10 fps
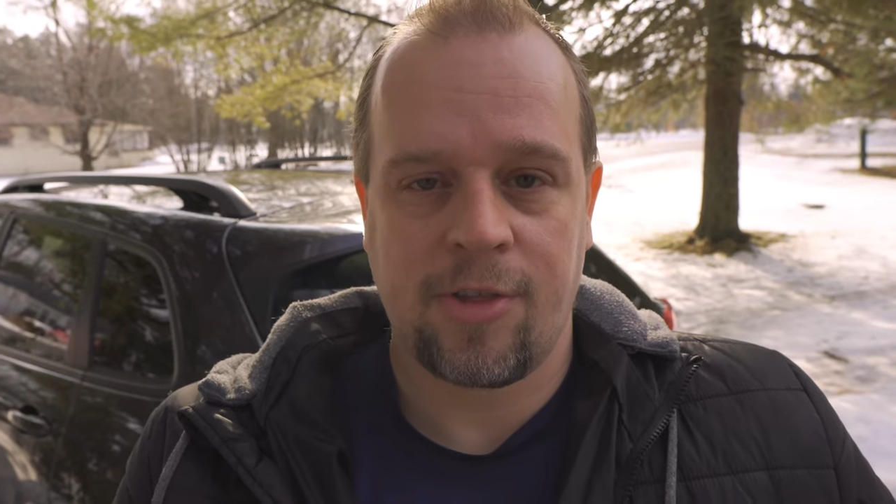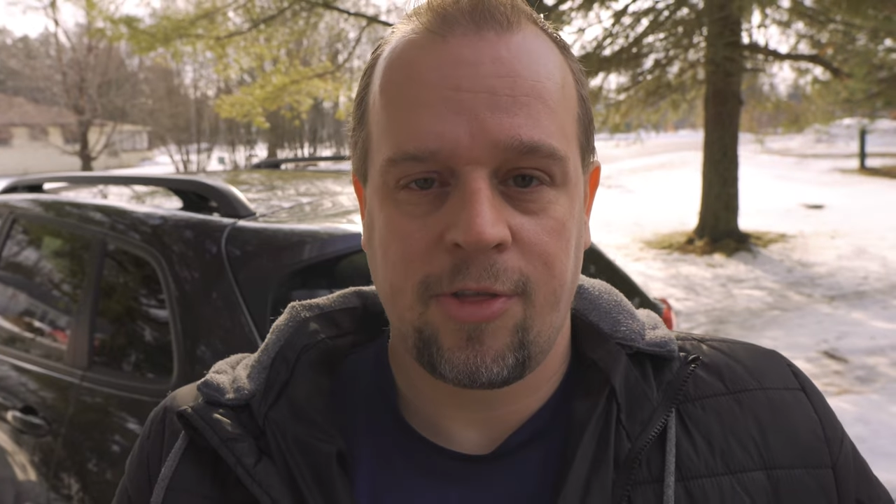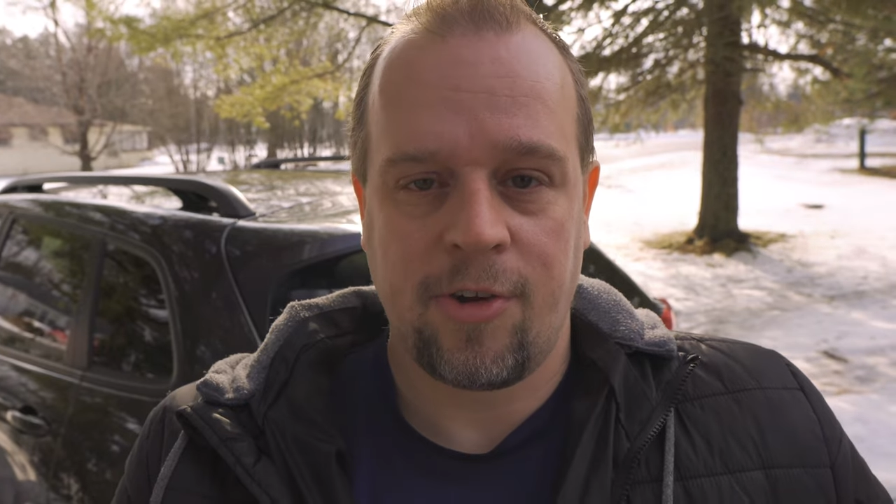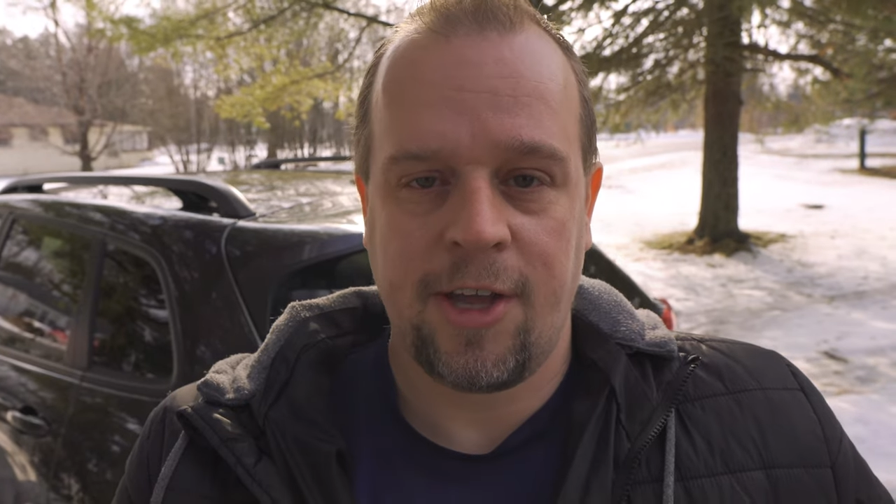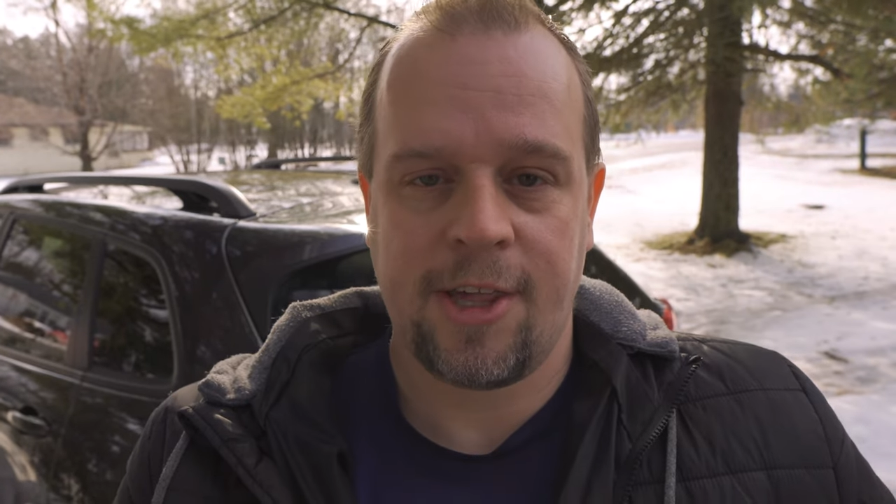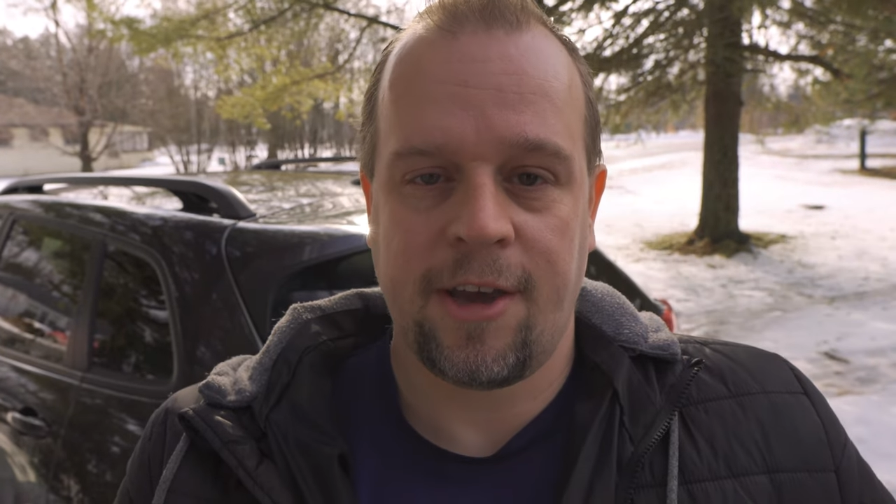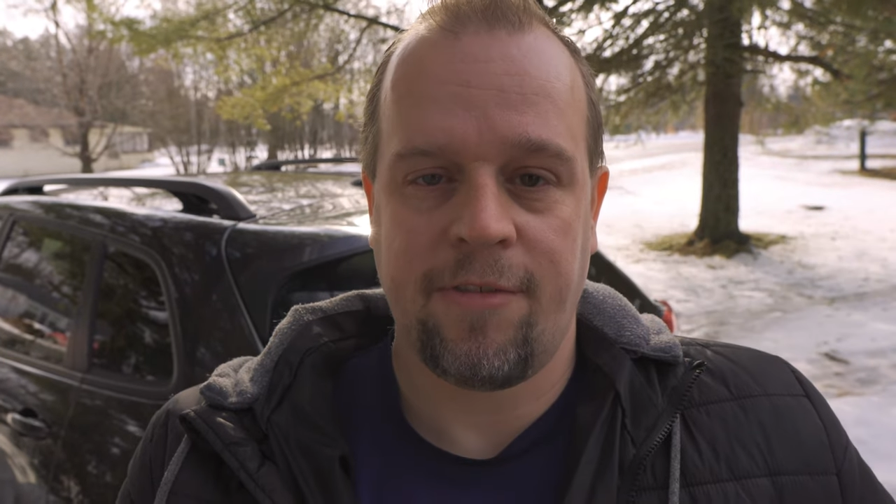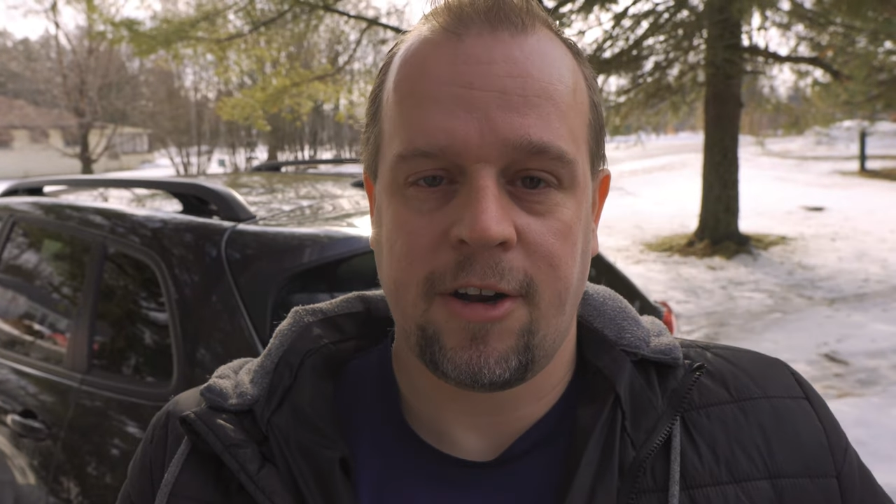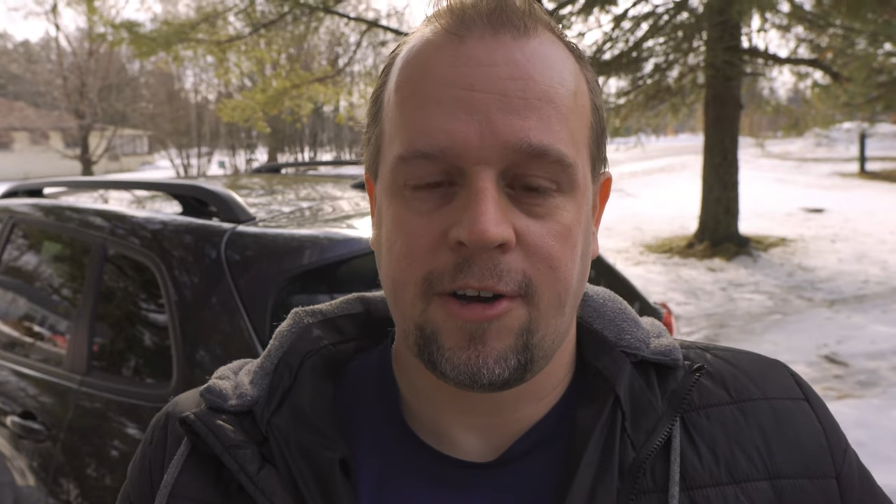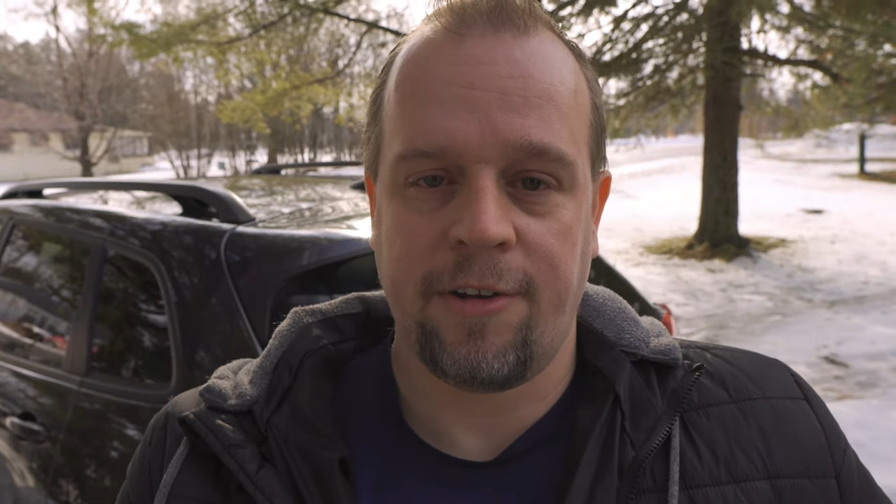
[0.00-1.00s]

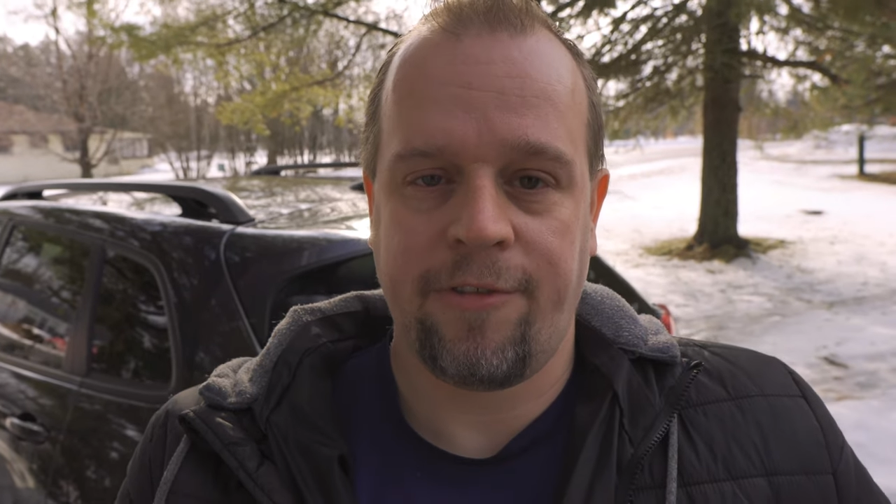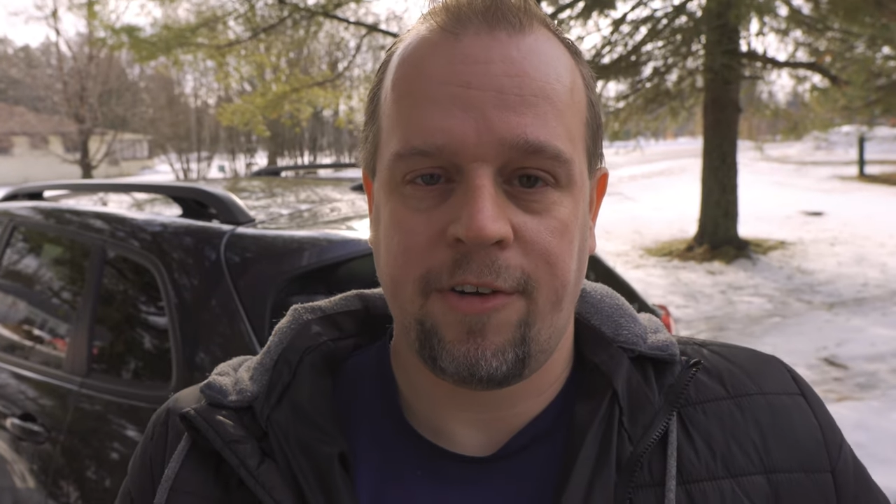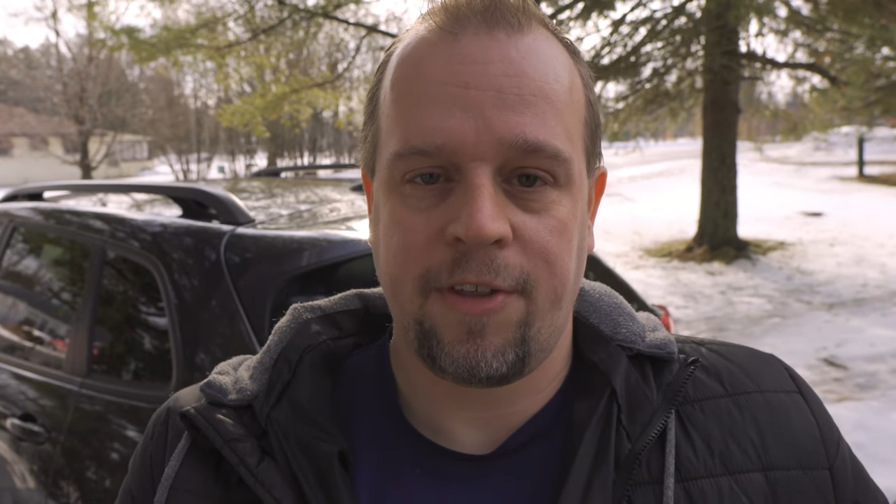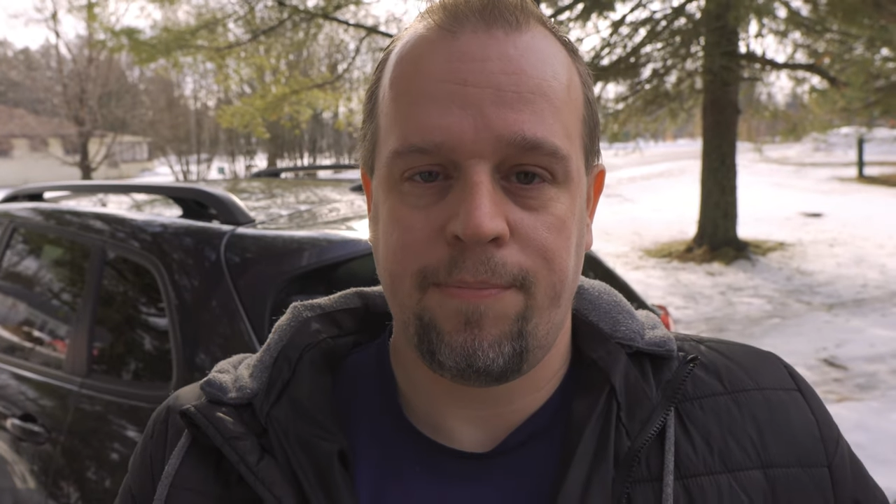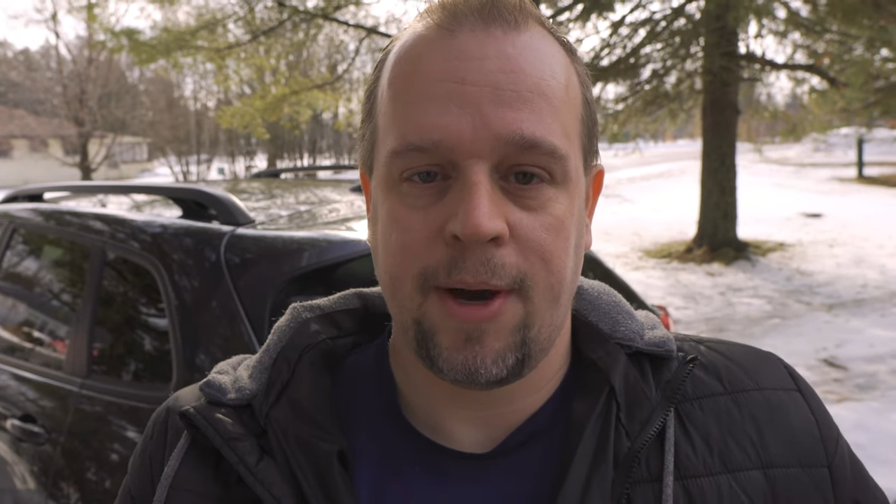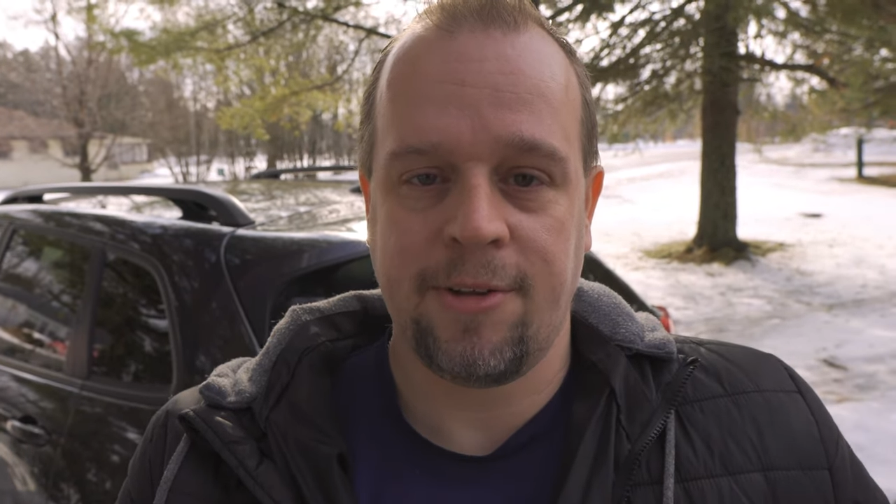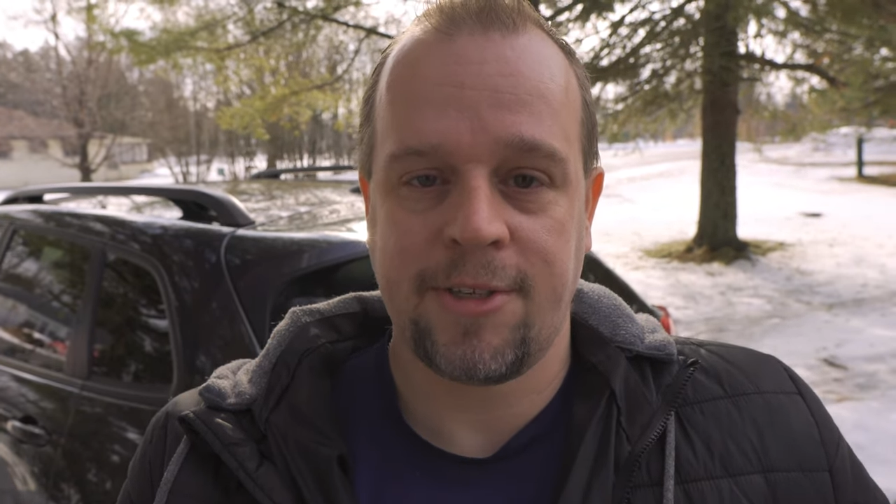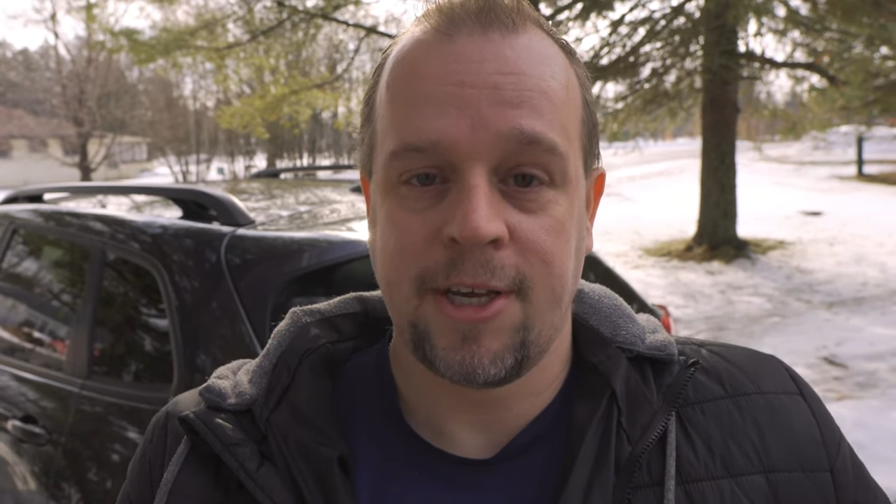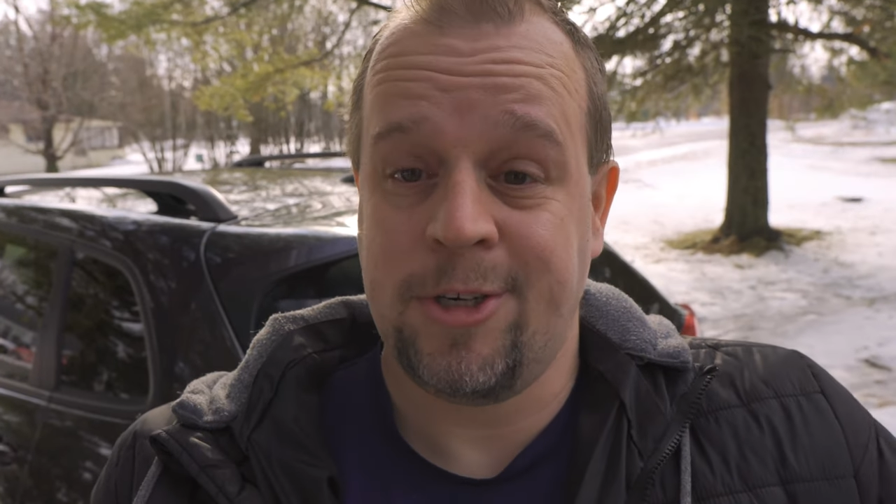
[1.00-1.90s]
3,750 pounds,